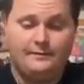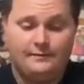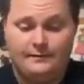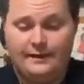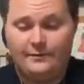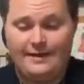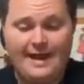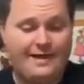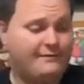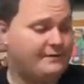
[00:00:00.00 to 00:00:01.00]
There we
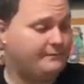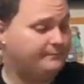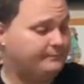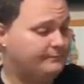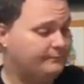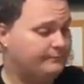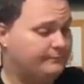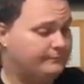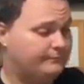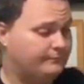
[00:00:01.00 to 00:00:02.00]
have it.
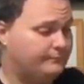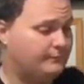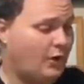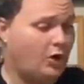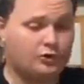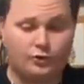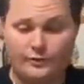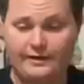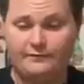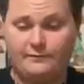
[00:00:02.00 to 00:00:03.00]
All
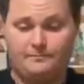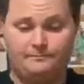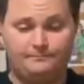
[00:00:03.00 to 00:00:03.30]
three of them.